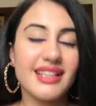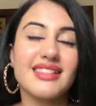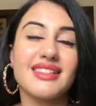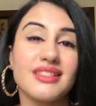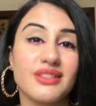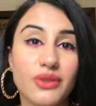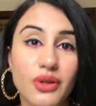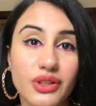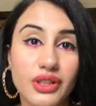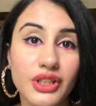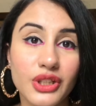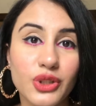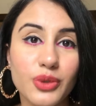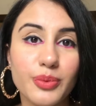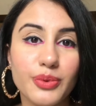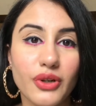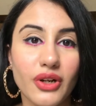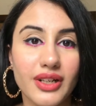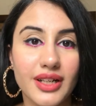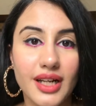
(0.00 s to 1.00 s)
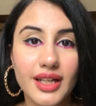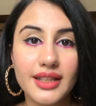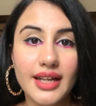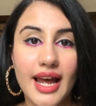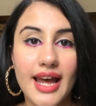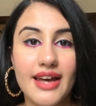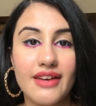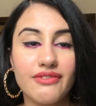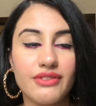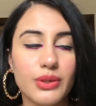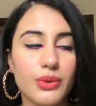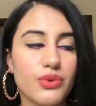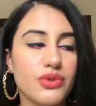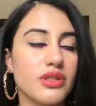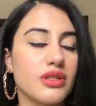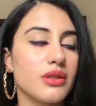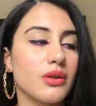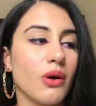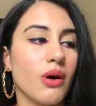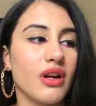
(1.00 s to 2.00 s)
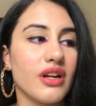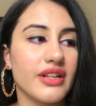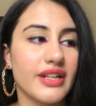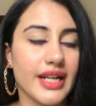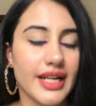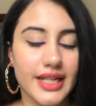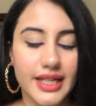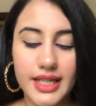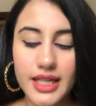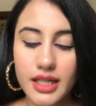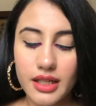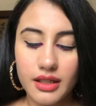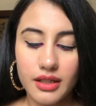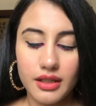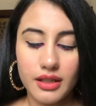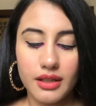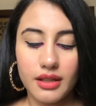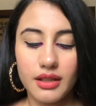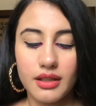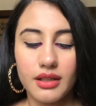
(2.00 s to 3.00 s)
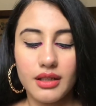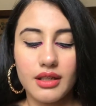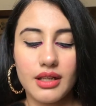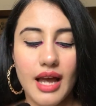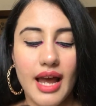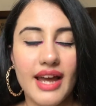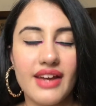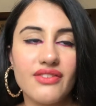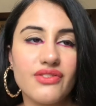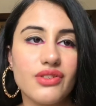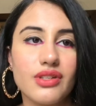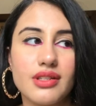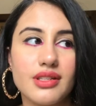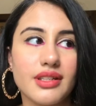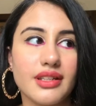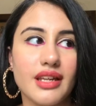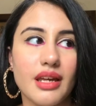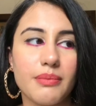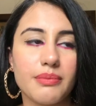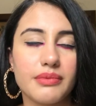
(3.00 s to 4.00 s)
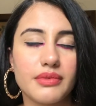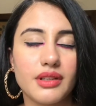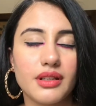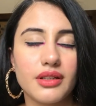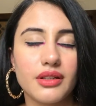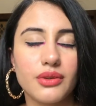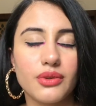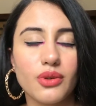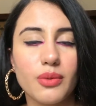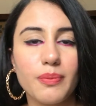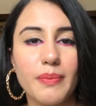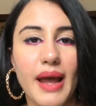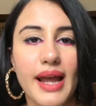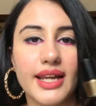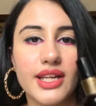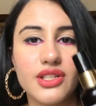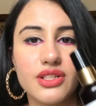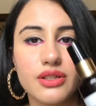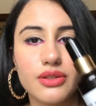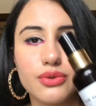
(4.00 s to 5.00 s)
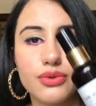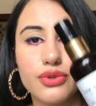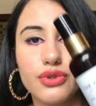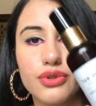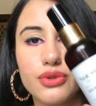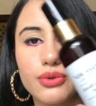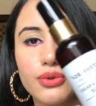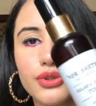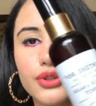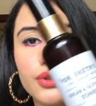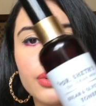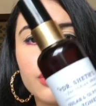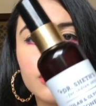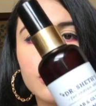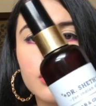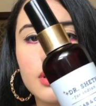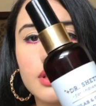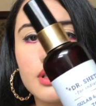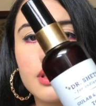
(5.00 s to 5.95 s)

This is not a new product. I have used it already. I've just kept the, you know, packaging to show you.